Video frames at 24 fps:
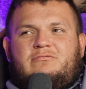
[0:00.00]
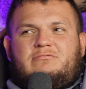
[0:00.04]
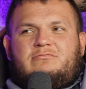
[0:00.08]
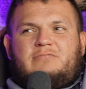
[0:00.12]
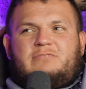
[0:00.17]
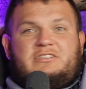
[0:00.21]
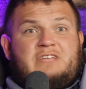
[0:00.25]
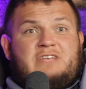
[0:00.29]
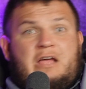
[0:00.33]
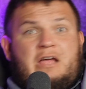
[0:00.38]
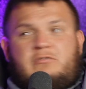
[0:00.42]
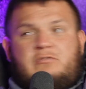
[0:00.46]

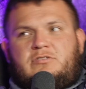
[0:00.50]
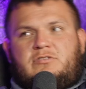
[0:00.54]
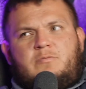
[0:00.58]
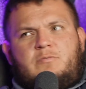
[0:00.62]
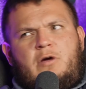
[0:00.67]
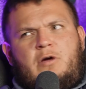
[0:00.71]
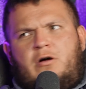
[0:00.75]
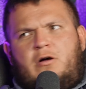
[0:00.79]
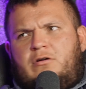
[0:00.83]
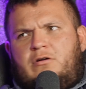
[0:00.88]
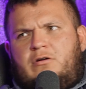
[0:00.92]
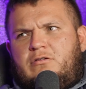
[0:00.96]
It sounds
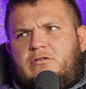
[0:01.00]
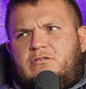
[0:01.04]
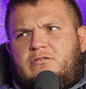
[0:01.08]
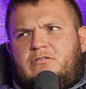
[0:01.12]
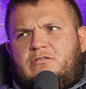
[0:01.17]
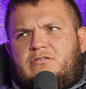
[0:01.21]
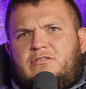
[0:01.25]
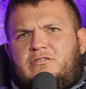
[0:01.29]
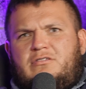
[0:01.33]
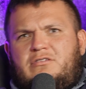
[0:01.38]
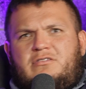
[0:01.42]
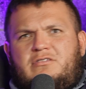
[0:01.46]
small.
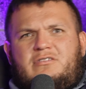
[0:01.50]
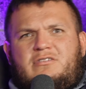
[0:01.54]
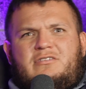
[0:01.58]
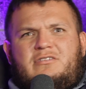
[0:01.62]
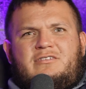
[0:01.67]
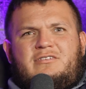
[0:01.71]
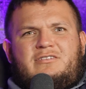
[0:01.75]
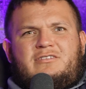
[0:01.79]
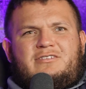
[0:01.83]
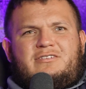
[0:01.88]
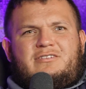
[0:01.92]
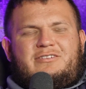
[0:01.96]

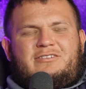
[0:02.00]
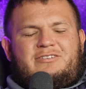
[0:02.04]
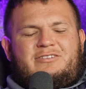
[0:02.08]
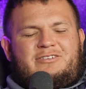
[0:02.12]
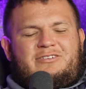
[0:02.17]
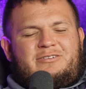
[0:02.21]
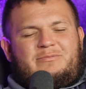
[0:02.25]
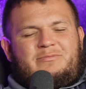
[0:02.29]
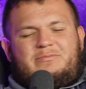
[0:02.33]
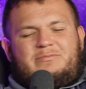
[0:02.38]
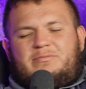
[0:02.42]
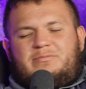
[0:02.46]

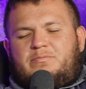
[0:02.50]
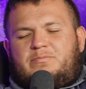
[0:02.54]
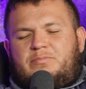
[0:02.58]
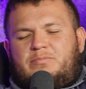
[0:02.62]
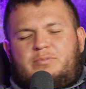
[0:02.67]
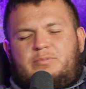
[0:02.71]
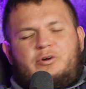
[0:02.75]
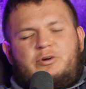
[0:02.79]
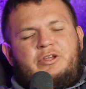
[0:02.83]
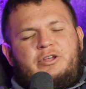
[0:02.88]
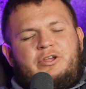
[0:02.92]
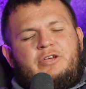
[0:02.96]
You're
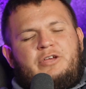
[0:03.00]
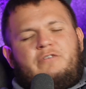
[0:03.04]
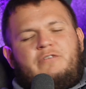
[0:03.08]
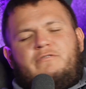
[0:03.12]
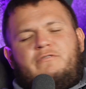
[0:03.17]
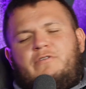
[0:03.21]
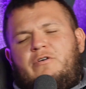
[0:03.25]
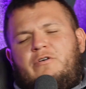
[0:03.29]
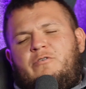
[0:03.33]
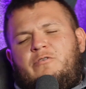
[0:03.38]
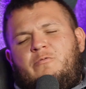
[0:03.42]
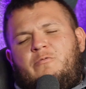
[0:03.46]
putting your
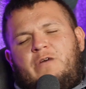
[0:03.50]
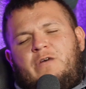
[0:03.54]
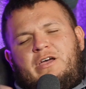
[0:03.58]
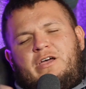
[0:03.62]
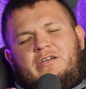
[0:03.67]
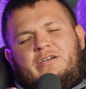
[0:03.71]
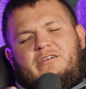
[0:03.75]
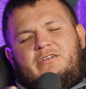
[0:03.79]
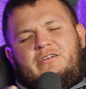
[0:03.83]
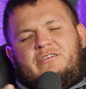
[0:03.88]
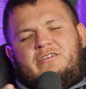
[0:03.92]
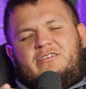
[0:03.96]
phone
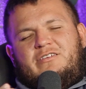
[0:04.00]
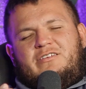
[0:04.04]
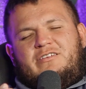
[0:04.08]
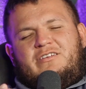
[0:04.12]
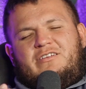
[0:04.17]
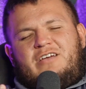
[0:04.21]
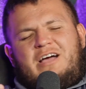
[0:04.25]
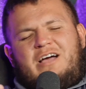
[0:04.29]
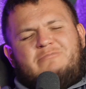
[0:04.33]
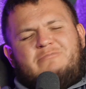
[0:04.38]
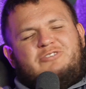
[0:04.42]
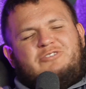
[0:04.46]
away.
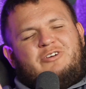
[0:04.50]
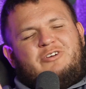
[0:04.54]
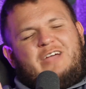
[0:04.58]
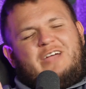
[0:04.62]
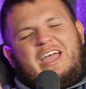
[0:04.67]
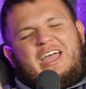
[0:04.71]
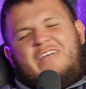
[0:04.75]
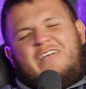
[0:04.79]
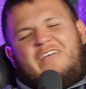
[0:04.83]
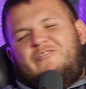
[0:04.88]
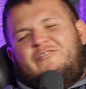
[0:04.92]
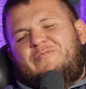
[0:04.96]
I'm sure
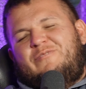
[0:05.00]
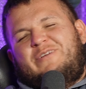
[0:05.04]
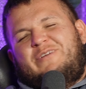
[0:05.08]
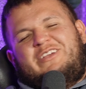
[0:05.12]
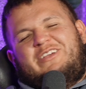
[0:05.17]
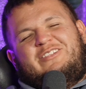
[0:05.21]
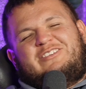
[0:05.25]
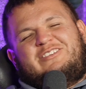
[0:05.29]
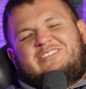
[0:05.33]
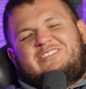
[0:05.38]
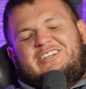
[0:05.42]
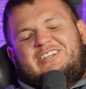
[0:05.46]
everybody
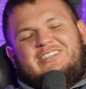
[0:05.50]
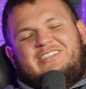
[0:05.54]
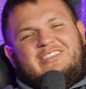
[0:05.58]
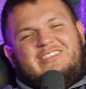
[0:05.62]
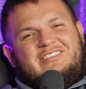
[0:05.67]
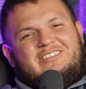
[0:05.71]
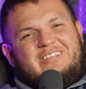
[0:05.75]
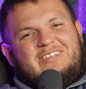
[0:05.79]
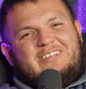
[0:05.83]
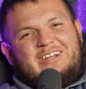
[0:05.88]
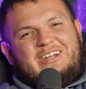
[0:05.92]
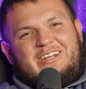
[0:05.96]
listening to
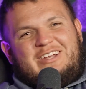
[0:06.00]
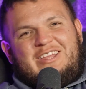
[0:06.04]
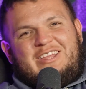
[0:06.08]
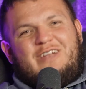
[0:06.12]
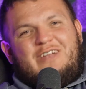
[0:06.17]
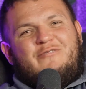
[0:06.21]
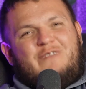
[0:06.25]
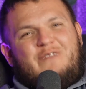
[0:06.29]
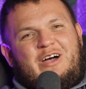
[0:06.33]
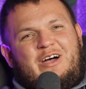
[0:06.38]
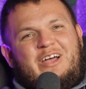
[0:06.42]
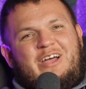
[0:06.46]
this can
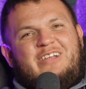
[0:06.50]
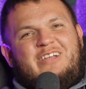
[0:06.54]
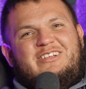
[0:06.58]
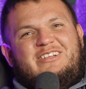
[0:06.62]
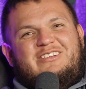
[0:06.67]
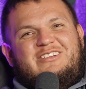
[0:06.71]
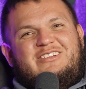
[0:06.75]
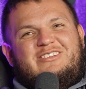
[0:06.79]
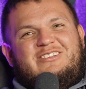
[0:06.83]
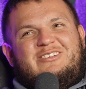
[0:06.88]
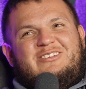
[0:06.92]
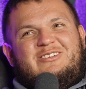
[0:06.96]
identify
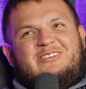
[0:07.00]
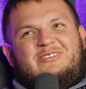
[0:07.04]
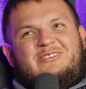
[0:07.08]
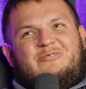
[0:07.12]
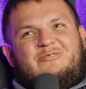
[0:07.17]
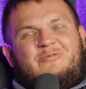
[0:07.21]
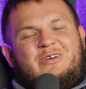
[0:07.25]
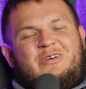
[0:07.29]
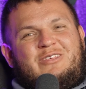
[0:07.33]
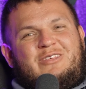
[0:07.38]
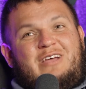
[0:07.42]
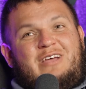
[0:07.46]

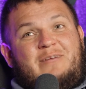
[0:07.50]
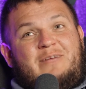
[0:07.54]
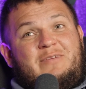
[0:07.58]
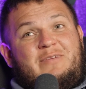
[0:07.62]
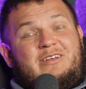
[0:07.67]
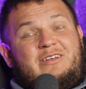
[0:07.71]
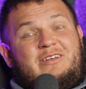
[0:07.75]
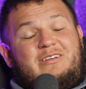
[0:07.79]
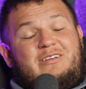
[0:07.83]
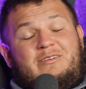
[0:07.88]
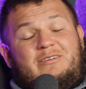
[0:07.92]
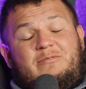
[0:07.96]
with,
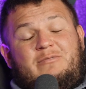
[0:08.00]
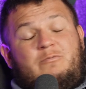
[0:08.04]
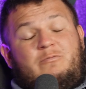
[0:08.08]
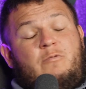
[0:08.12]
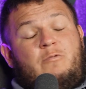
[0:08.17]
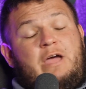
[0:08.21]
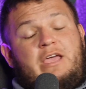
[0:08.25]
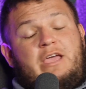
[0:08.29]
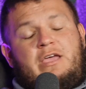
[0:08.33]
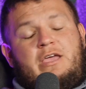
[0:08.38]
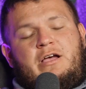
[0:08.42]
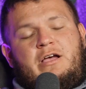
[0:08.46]

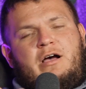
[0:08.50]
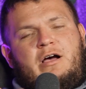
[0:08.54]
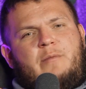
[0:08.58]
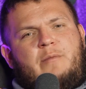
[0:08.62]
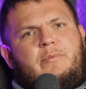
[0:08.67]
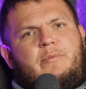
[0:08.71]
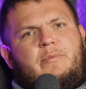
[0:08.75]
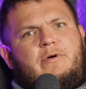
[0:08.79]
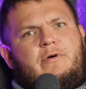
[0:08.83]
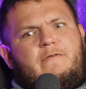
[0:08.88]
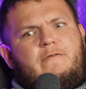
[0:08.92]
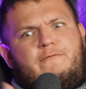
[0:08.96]
waking
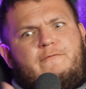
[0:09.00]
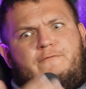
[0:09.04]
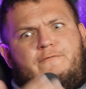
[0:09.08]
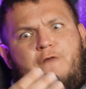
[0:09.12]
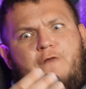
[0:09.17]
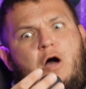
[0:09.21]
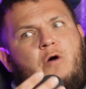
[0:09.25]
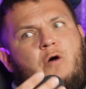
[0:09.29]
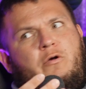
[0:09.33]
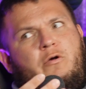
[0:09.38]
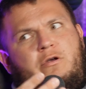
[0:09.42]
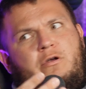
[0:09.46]
up,
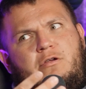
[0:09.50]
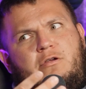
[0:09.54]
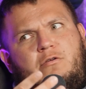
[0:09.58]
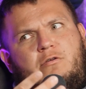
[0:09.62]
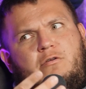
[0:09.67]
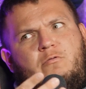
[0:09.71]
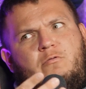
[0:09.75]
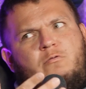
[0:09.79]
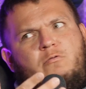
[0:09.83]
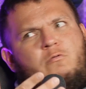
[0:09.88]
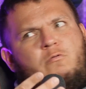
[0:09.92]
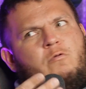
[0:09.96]
phone
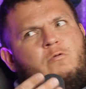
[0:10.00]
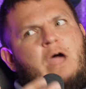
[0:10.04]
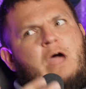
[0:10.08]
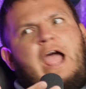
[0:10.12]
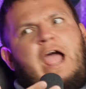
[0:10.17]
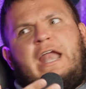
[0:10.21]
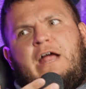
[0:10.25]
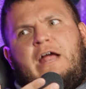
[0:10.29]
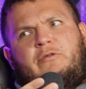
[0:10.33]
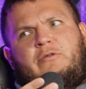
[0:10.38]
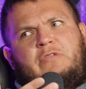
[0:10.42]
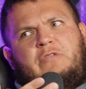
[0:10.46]

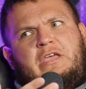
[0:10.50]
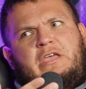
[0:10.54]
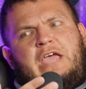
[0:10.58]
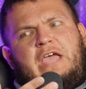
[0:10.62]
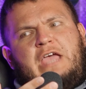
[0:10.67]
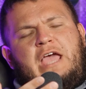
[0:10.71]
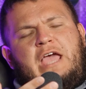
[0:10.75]
right out the gate.